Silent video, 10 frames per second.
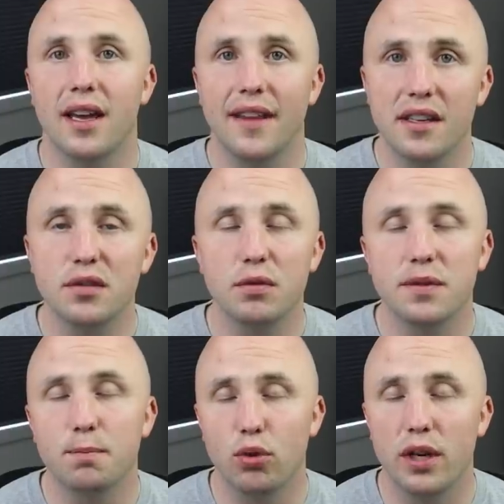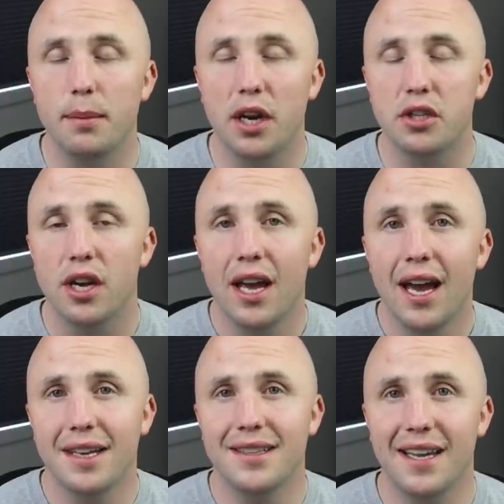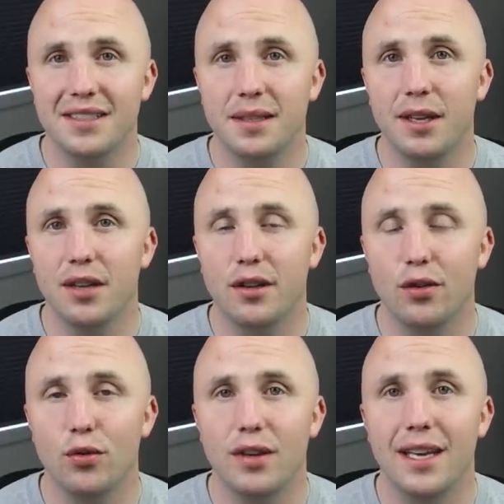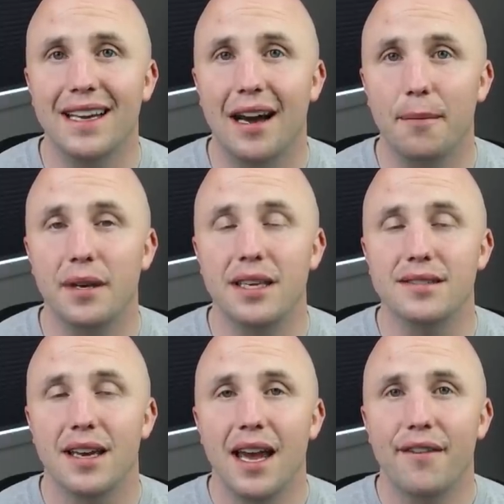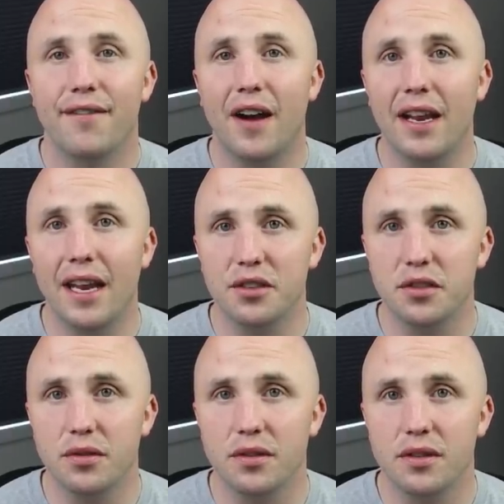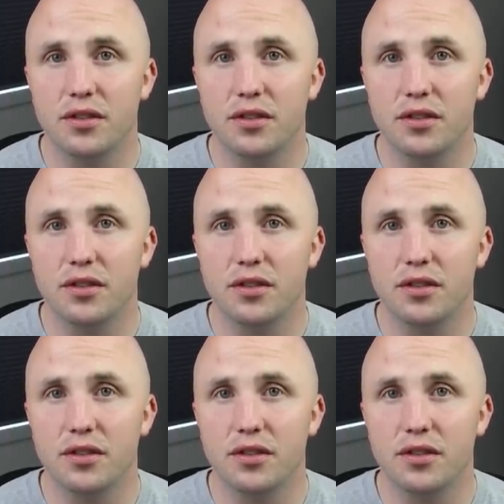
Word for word: and this was pretty much a testament to the company's financial